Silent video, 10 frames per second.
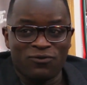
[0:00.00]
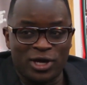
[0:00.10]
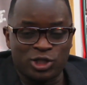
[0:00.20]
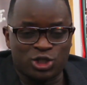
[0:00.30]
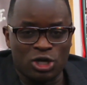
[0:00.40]

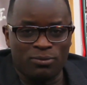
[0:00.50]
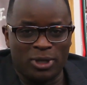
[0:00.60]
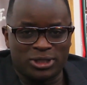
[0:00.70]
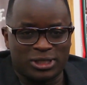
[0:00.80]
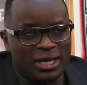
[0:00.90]
Thanks so
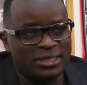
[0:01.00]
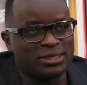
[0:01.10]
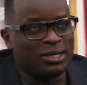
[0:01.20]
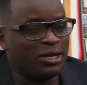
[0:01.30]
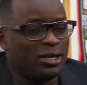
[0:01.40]
much,
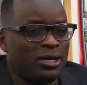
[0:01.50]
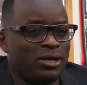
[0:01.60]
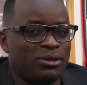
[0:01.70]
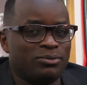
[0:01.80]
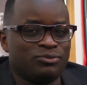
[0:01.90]
guys,
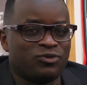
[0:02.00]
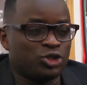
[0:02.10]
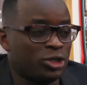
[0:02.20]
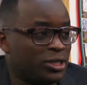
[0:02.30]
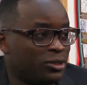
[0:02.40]
um, for
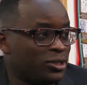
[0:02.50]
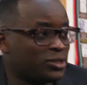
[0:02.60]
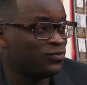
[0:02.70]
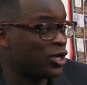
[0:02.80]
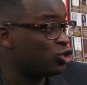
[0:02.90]
joining
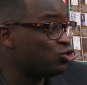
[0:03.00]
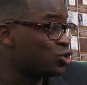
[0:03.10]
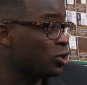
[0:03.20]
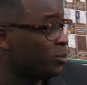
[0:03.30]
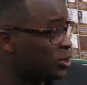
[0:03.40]
us. Thank you
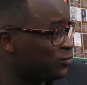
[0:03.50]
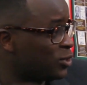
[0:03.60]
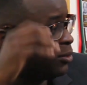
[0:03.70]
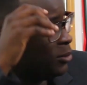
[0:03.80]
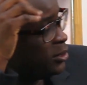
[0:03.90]
so much for
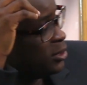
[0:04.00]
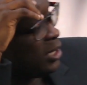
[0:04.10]
coming.